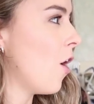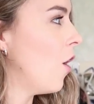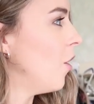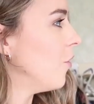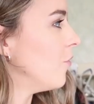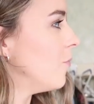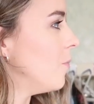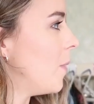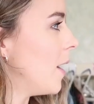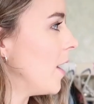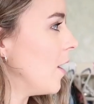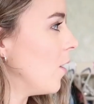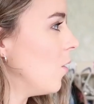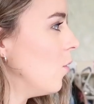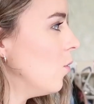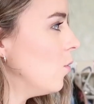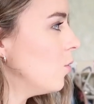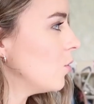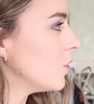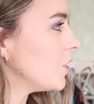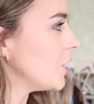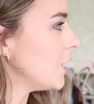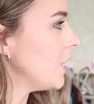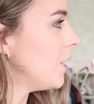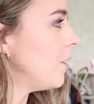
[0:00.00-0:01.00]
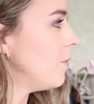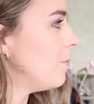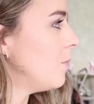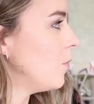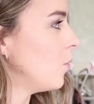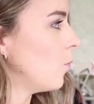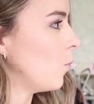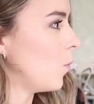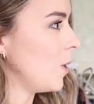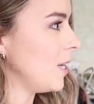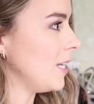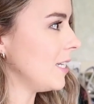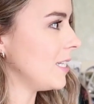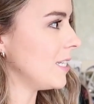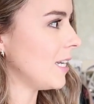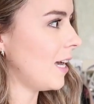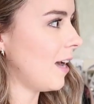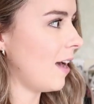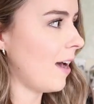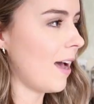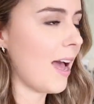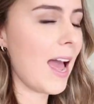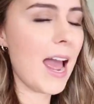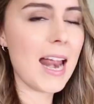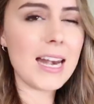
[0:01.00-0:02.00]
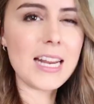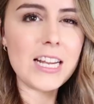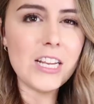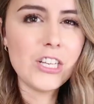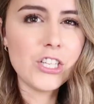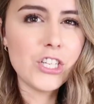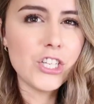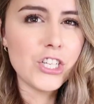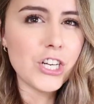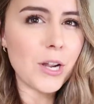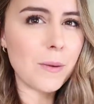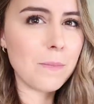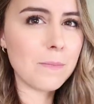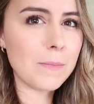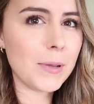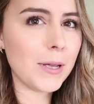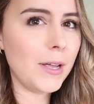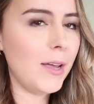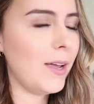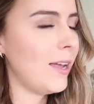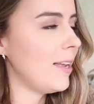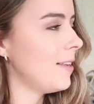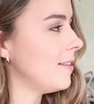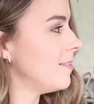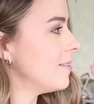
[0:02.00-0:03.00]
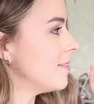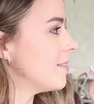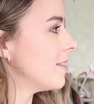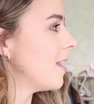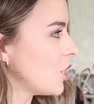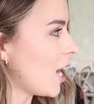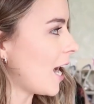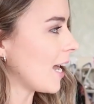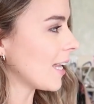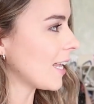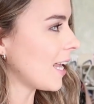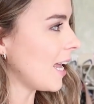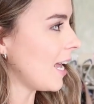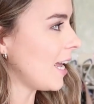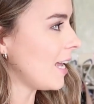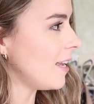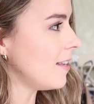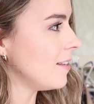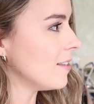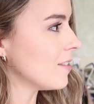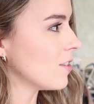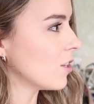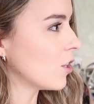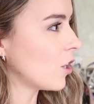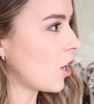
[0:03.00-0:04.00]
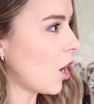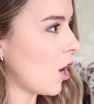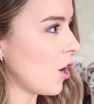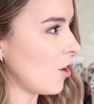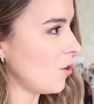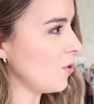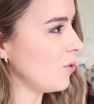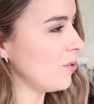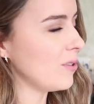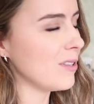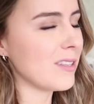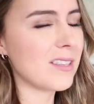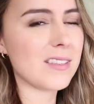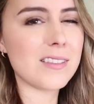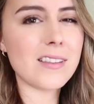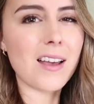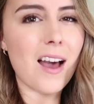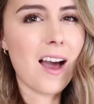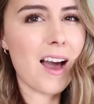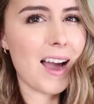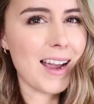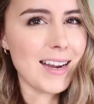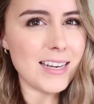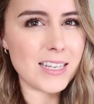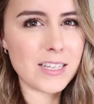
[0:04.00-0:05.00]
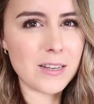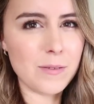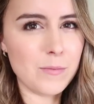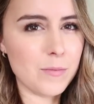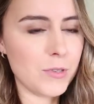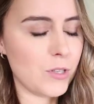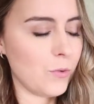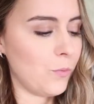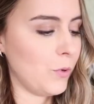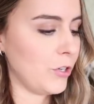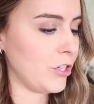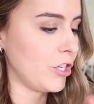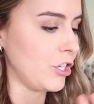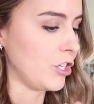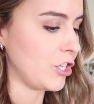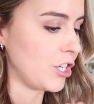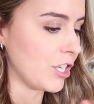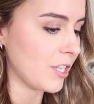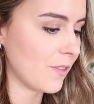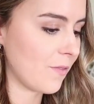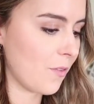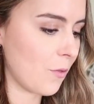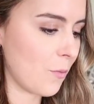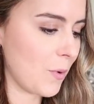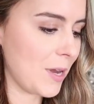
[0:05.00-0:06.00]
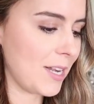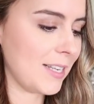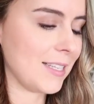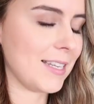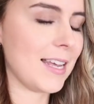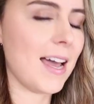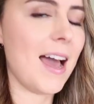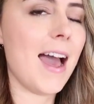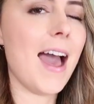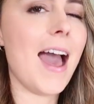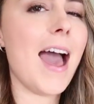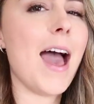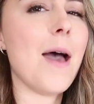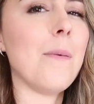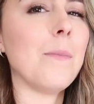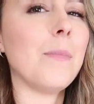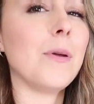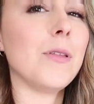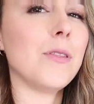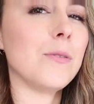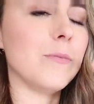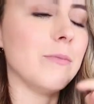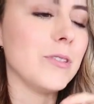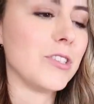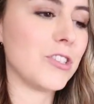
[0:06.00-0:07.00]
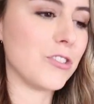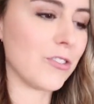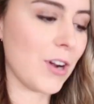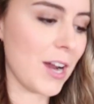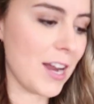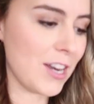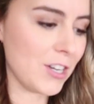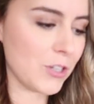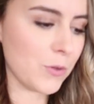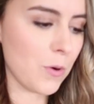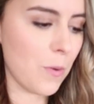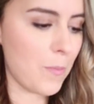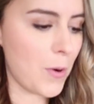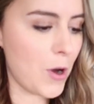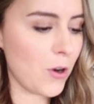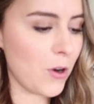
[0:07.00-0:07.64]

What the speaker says: of my autumn, winter, any jumpers, jackets, coats, items which are just for the winter, and put them straight into a